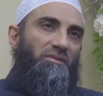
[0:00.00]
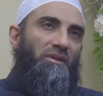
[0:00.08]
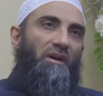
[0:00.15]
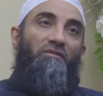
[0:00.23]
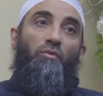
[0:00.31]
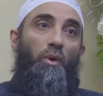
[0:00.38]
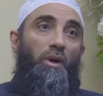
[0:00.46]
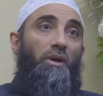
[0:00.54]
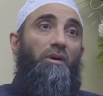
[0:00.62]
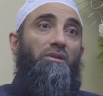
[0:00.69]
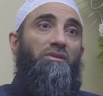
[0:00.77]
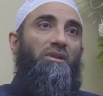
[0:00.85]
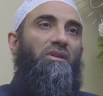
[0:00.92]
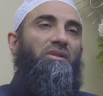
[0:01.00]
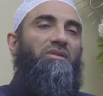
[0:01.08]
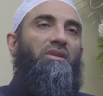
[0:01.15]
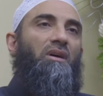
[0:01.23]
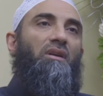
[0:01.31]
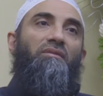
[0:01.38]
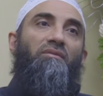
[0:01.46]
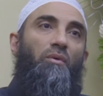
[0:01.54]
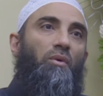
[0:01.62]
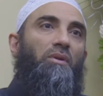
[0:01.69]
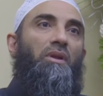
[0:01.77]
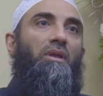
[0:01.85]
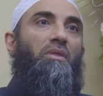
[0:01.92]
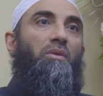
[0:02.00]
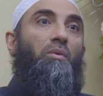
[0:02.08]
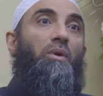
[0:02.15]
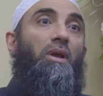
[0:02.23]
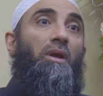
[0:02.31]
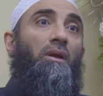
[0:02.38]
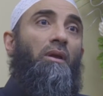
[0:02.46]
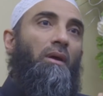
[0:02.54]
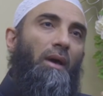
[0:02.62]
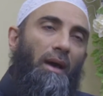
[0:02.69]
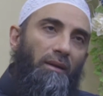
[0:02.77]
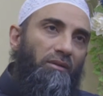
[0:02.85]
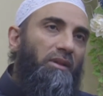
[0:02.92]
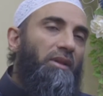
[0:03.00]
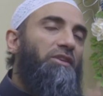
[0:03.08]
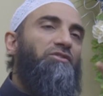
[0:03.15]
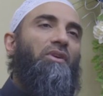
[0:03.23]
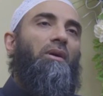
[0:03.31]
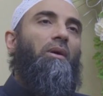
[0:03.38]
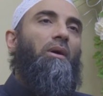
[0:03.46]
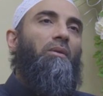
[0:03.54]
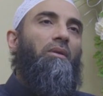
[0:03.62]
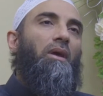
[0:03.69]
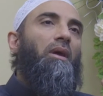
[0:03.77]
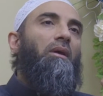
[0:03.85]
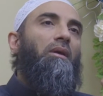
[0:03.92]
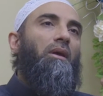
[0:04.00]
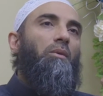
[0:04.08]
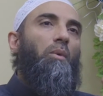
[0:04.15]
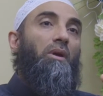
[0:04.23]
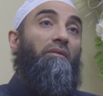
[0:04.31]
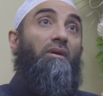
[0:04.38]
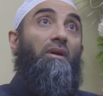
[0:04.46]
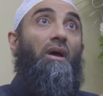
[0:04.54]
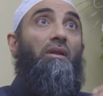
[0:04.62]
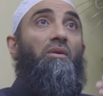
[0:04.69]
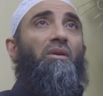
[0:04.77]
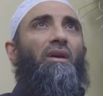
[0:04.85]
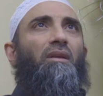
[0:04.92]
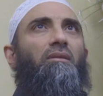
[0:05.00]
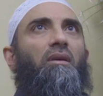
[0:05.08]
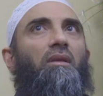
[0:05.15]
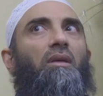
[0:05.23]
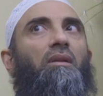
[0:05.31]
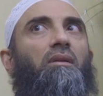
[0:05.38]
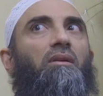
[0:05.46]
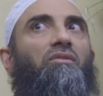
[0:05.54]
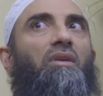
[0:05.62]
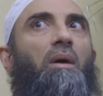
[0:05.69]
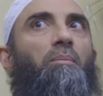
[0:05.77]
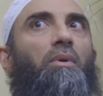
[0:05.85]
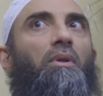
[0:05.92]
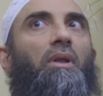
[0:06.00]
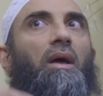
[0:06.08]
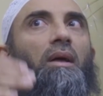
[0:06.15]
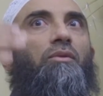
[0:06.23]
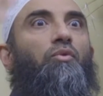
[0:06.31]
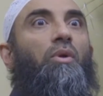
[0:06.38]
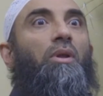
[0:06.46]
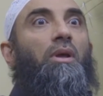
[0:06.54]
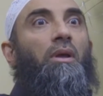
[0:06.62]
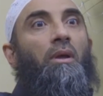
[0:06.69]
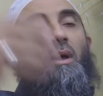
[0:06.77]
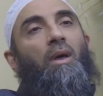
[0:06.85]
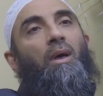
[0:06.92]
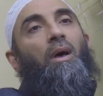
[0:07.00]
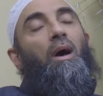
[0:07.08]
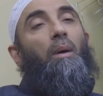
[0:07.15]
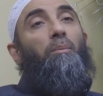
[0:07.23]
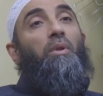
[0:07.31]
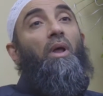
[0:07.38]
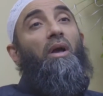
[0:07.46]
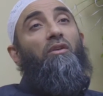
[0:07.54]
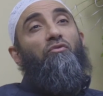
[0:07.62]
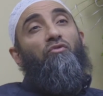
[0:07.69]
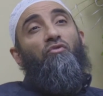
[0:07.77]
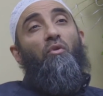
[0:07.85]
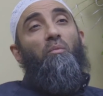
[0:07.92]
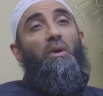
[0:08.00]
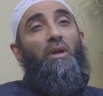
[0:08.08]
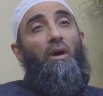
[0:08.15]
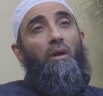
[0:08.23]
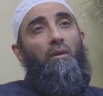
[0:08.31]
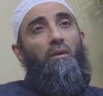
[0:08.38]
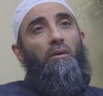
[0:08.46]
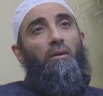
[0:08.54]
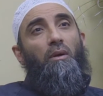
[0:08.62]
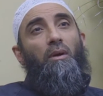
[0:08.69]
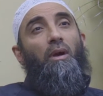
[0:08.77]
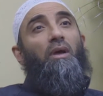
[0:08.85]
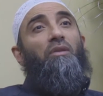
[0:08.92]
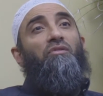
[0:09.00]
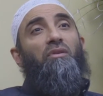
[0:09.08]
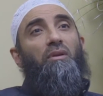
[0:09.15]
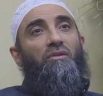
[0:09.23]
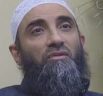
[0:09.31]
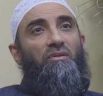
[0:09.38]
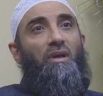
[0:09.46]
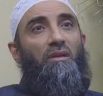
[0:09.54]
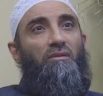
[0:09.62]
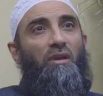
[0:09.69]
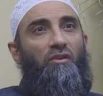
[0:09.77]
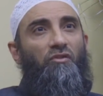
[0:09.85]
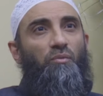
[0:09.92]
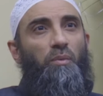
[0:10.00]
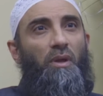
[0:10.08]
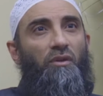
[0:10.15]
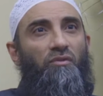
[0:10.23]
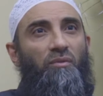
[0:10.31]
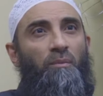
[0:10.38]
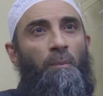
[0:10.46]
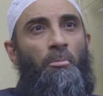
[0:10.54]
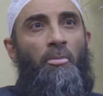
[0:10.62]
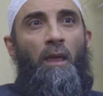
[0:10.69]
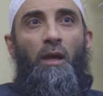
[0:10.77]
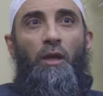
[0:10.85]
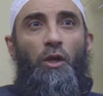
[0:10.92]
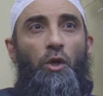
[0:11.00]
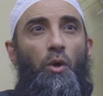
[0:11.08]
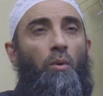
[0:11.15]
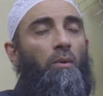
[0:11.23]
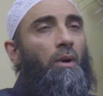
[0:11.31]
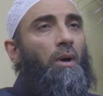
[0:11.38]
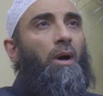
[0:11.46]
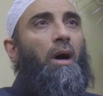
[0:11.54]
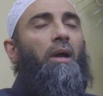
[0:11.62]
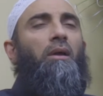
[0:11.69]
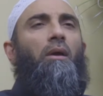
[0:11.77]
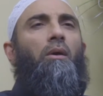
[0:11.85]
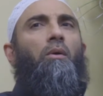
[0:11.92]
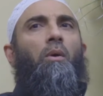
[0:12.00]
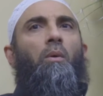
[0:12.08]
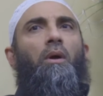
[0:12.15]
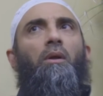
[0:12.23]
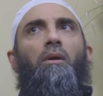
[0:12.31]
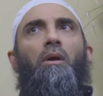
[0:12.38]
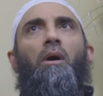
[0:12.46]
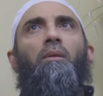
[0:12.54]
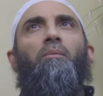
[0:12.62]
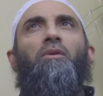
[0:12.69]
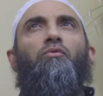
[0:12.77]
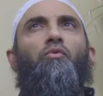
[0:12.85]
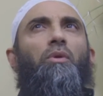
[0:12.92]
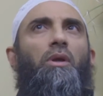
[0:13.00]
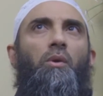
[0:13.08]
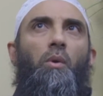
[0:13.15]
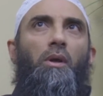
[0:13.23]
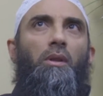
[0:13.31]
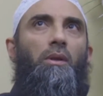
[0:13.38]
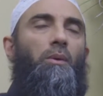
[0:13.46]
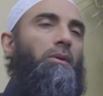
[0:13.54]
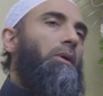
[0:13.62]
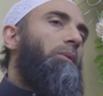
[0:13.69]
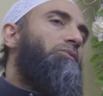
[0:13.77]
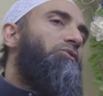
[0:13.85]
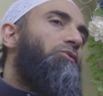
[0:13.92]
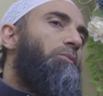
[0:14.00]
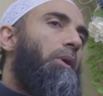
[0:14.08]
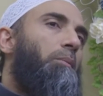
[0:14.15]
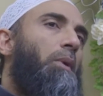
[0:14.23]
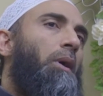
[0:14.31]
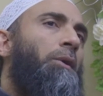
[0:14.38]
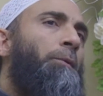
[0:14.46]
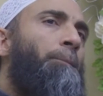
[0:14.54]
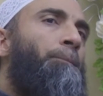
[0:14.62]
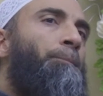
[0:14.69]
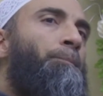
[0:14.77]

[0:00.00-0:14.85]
of winners instead of only three, at least around the area and whatever. And you can take that example and really apply it to so many other incidents that takes place. You know, I can go on and on, but really quickly what comes to my mind,